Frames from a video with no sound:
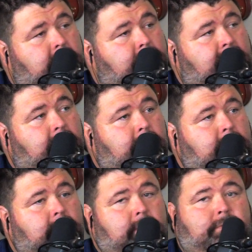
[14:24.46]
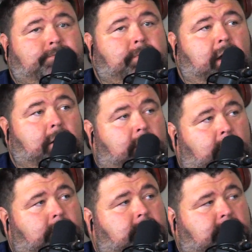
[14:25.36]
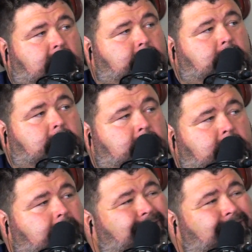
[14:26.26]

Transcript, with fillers: It took me longer, I don't know, to set up the grill.